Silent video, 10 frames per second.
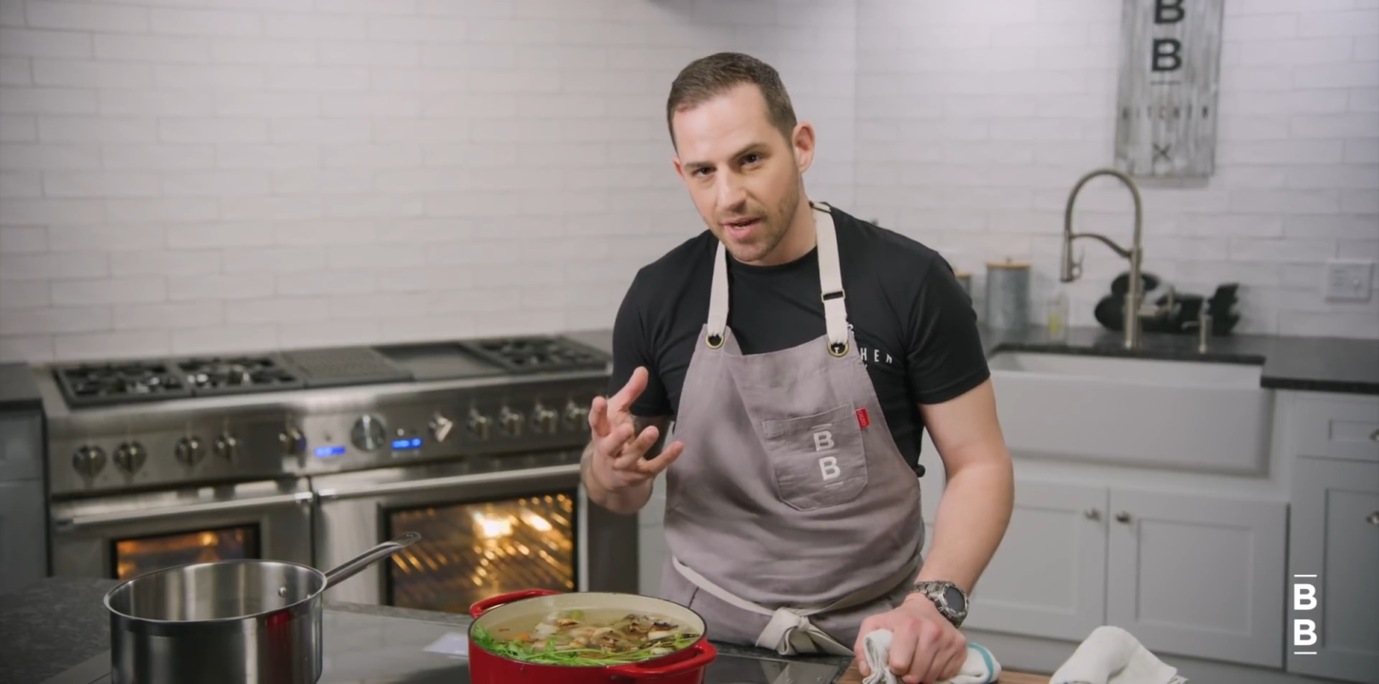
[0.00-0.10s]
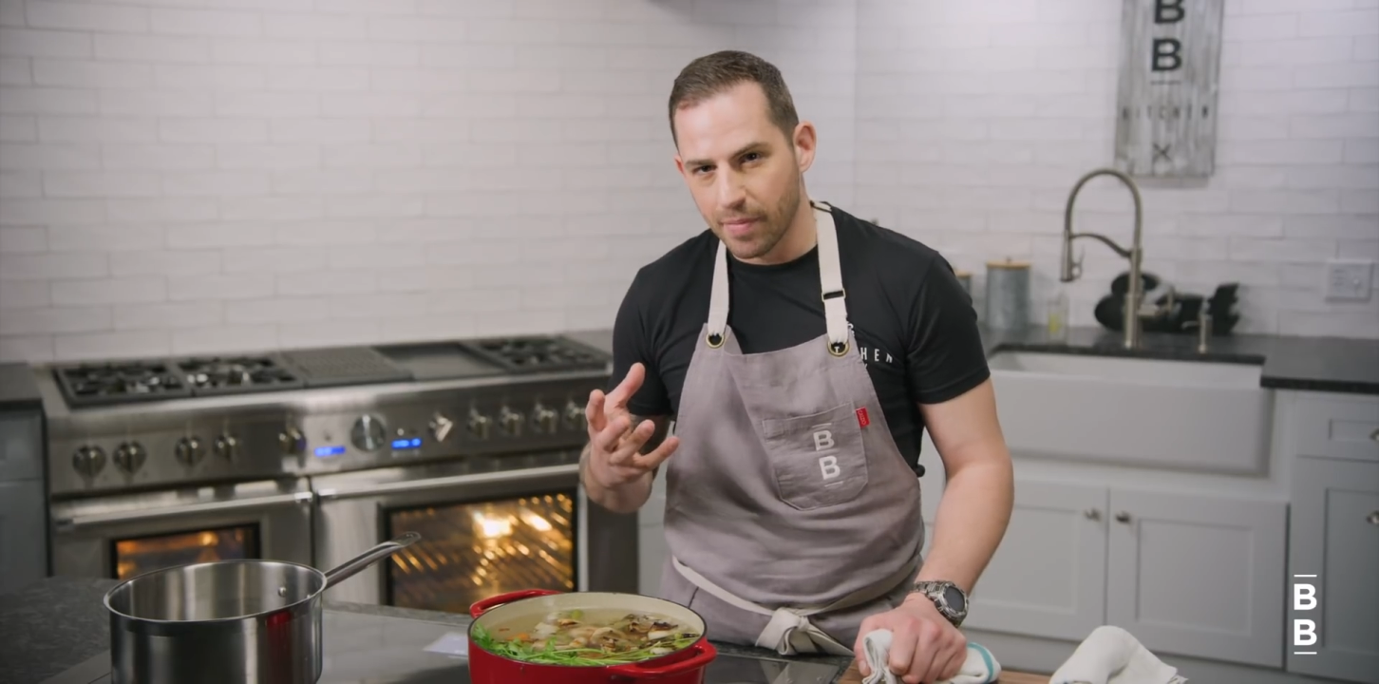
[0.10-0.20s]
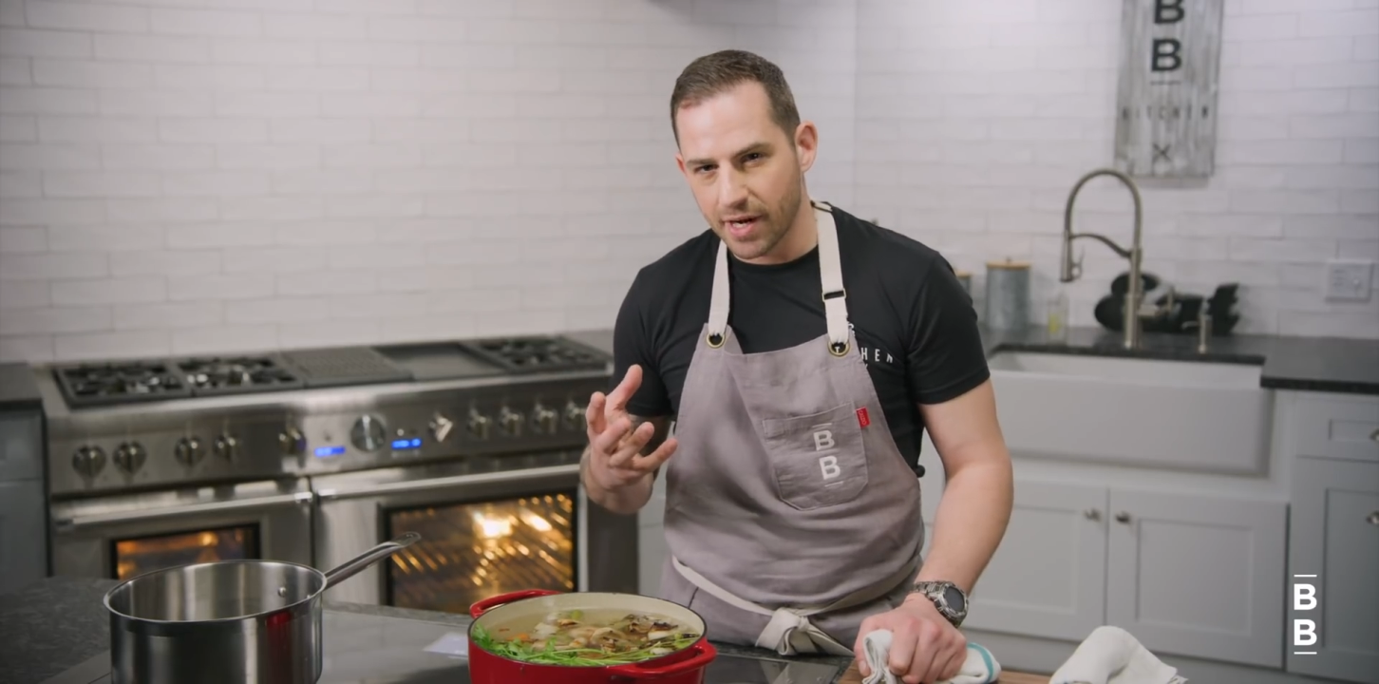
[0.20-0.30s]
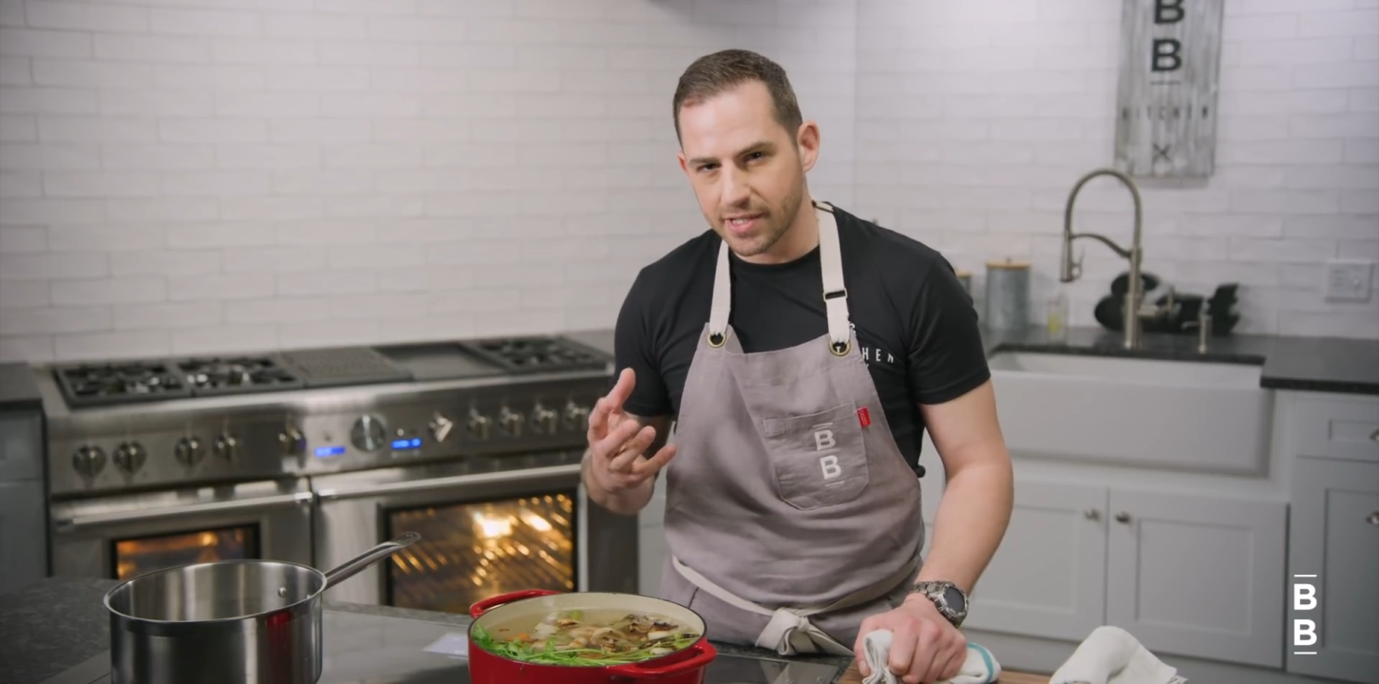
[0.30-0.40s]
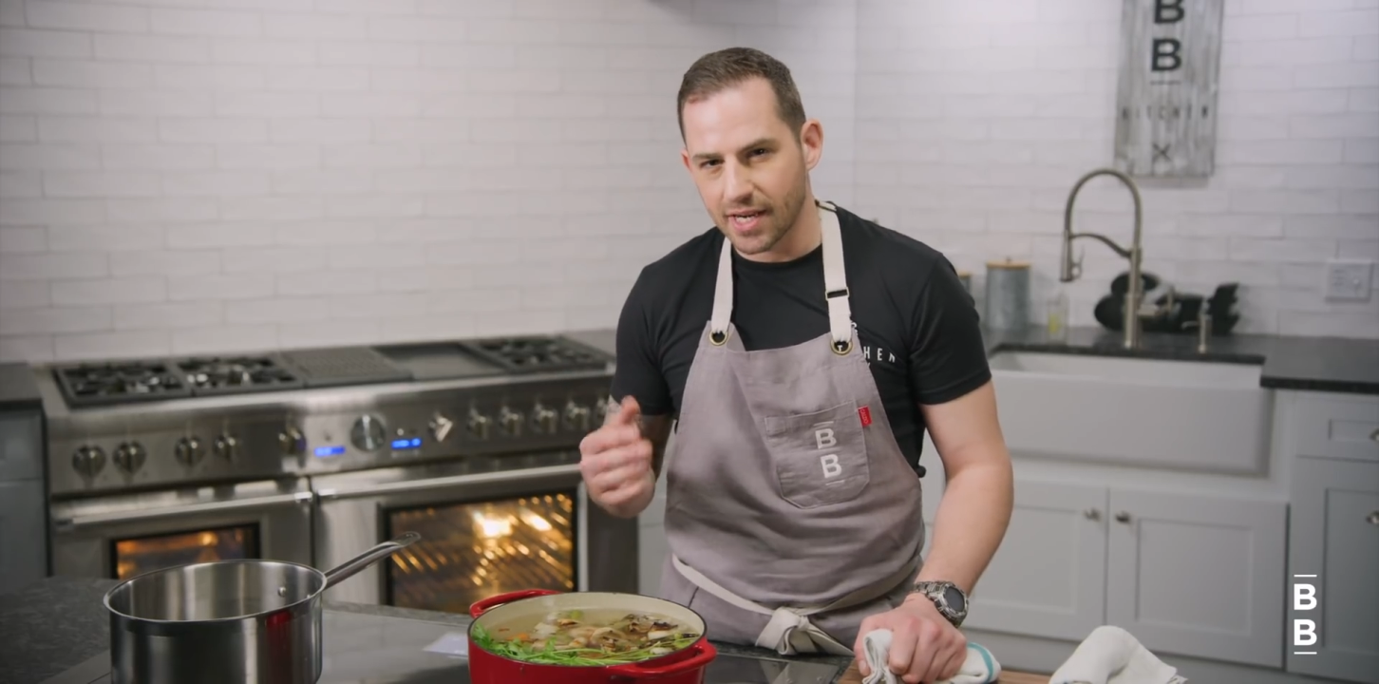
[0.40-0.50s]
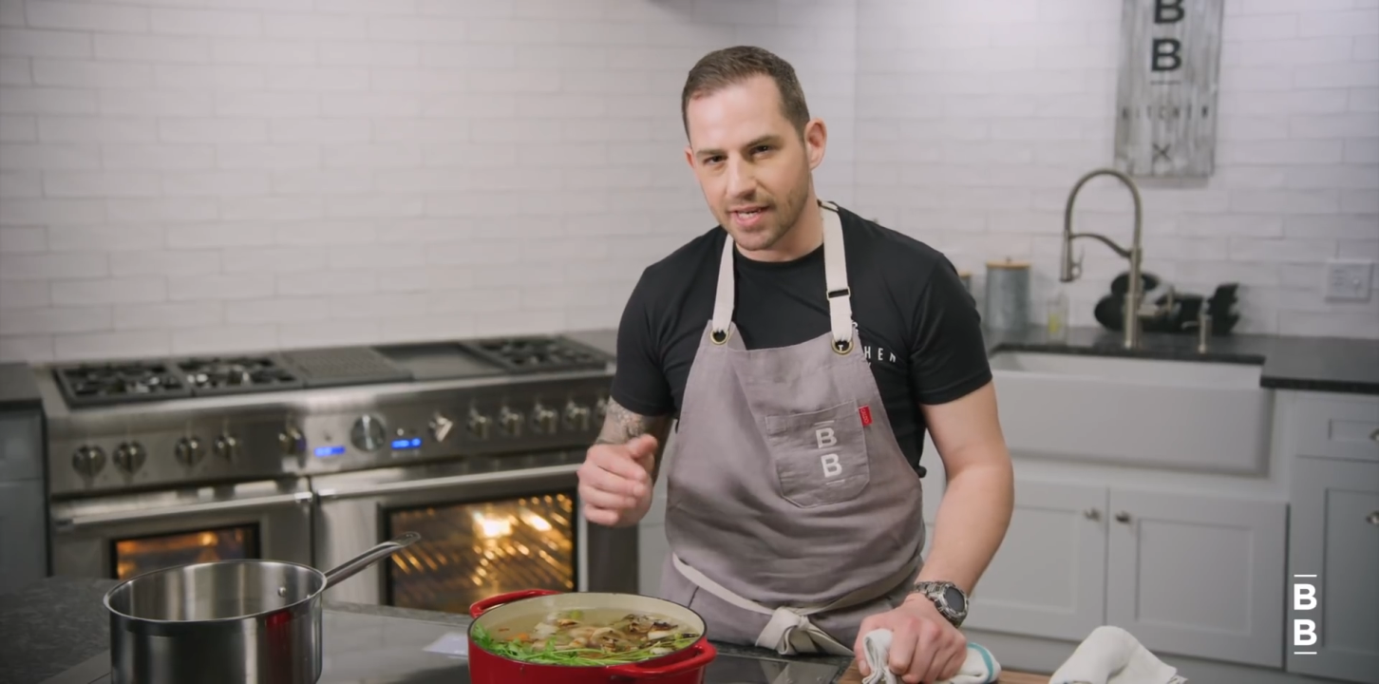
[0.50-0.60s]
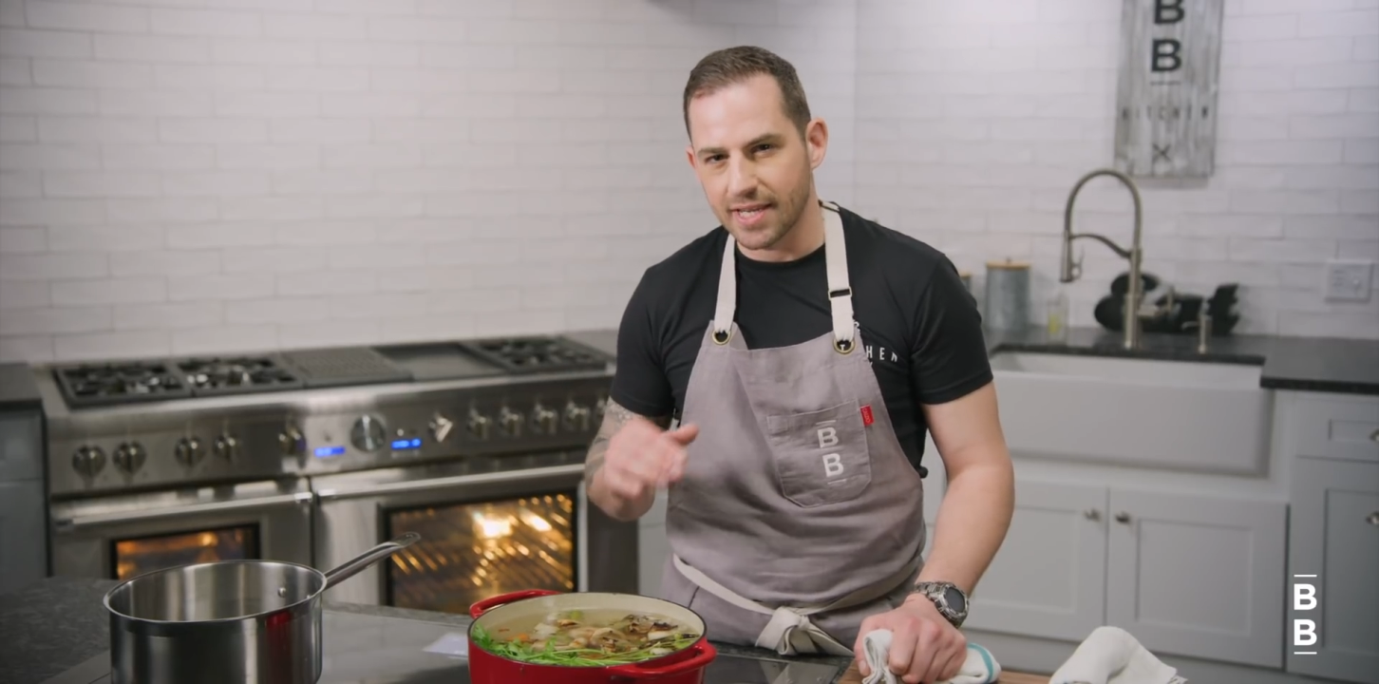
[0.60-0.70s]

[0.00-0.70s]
but it's gonna